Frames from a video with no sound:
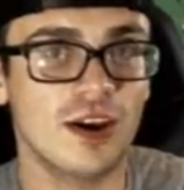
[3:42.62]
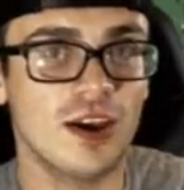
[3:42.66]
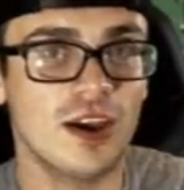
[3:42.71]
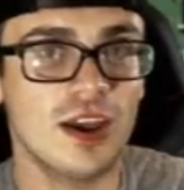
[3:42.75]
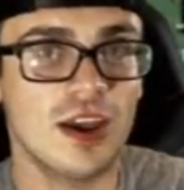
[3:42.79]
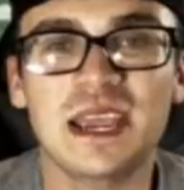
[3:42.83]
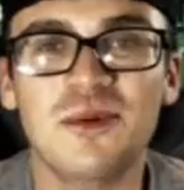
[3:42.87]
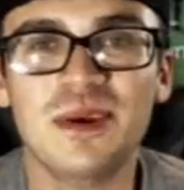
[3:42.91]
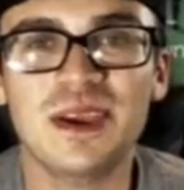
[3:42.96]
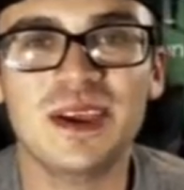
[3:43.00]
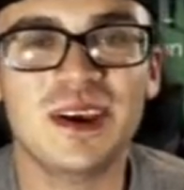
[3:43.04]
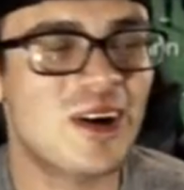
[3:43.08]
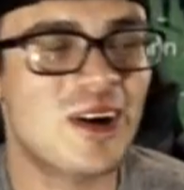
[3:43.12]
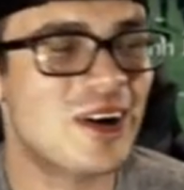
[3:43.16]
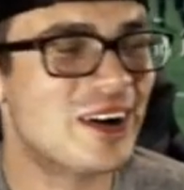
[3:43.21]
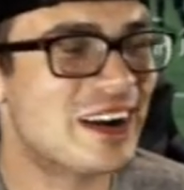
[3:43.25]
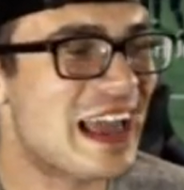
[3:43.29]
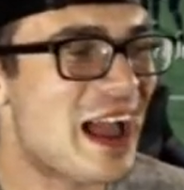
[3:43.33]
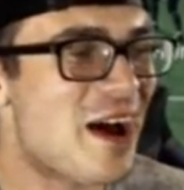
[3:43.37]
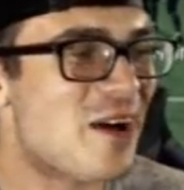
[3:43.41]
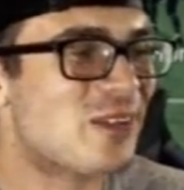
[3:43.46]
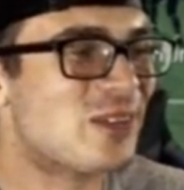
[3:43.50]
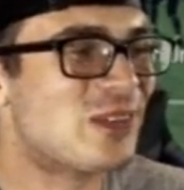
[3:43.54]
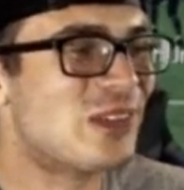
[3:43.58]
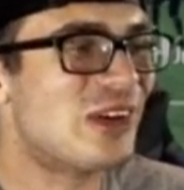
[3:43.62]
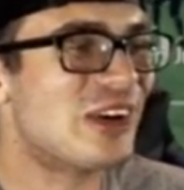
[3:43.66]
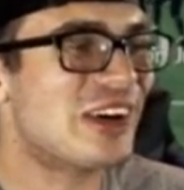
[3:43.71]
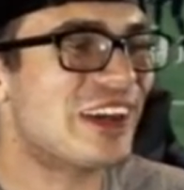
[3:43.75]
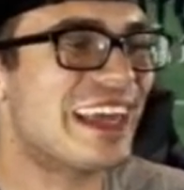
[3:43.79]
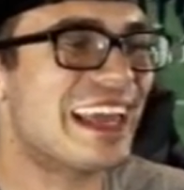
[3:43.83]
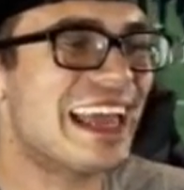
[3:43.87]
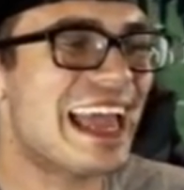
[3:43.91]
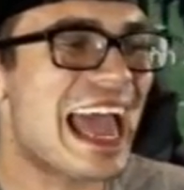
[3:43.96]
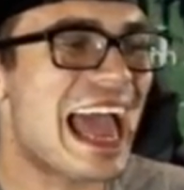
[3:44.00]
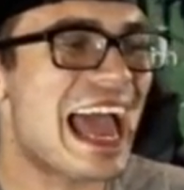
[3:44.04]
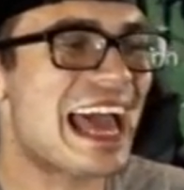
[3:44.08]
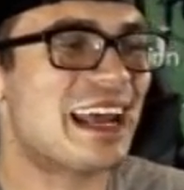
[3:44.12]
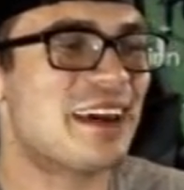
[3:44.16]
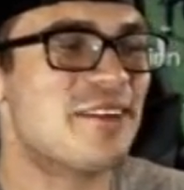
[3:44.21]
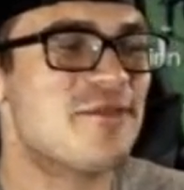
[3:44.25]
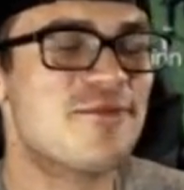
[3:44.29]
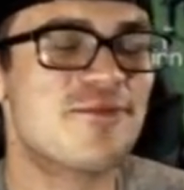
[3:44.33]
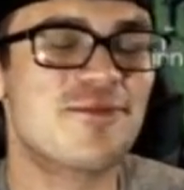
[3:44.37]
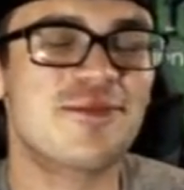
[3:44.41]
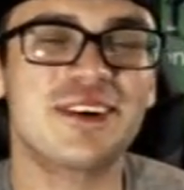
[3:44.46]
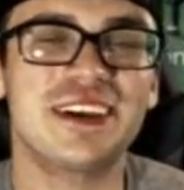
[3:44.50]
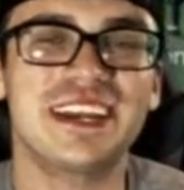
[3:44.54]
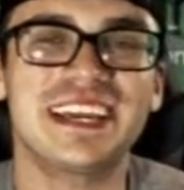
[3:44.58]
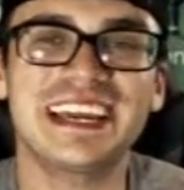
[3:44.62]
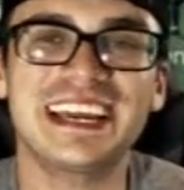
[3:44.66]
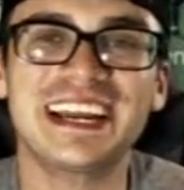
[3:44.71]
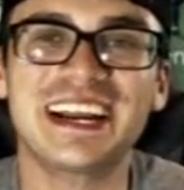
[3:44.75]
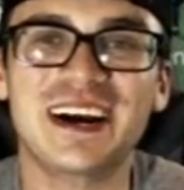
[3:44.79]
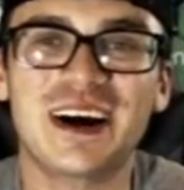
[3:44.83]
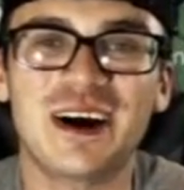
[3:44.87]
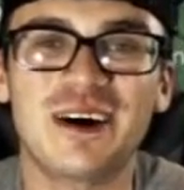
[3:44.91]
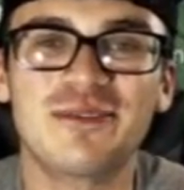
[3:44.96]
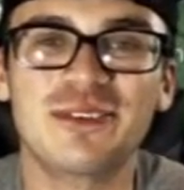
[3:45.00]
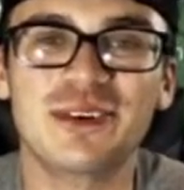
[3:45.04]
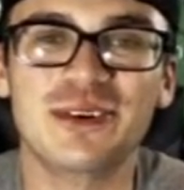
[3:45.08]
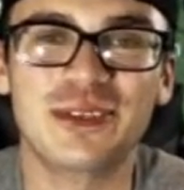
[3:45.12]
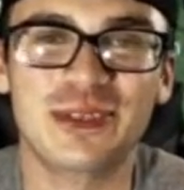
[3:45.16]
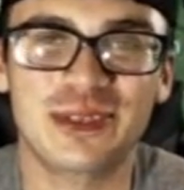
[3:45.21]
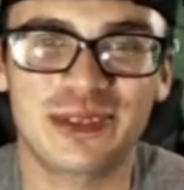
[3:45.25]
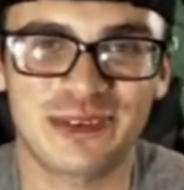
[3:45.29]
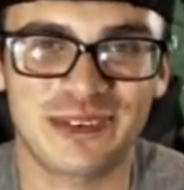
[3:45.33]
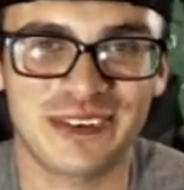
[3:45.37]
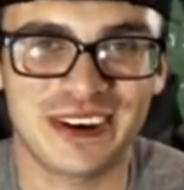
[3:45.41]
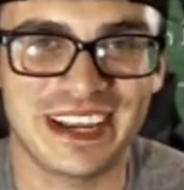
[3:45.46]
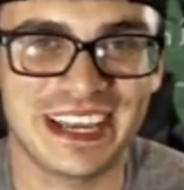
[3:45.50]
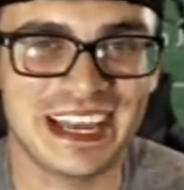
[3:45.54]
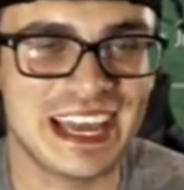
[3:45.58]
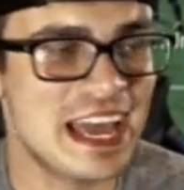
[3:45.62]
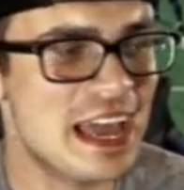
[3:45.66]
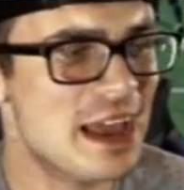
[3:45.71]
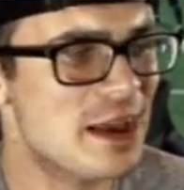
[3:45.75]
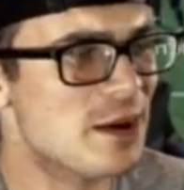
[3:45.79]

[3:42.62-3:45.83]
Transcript: Here we are now looking at a freaking cover 3.